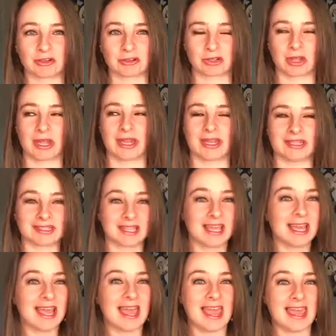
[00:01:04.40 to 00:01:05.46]
those clients.
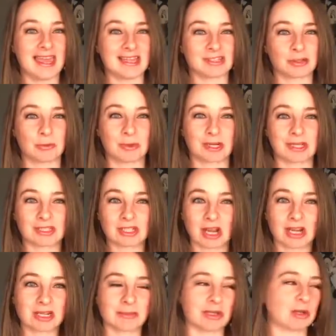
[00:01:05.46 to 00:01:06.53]
And so we're going to
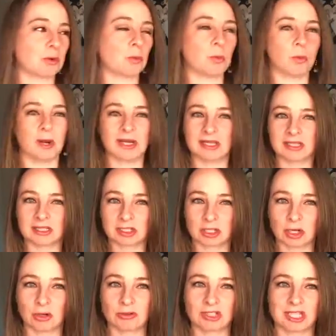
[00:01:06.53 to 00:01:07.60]
talk about what is
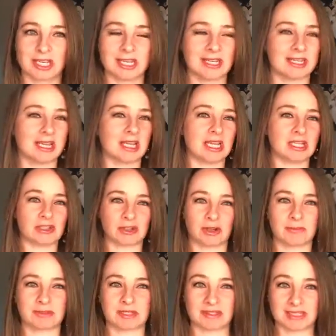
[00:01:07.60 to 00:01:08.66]
coaching in
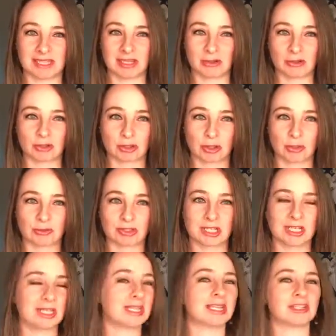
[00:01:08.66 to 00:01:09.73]
terms of sales
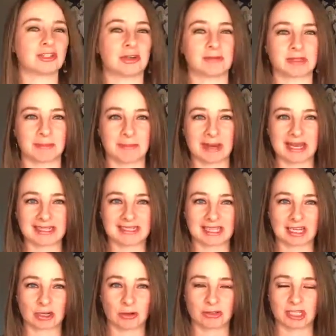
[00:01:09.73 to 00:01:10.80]
coaching, in terms of
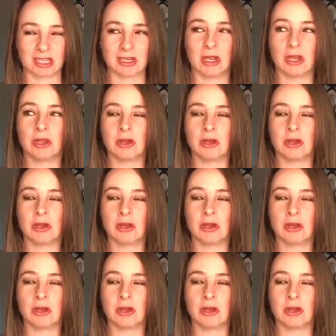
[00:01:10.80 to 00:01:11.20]
mindset coaching.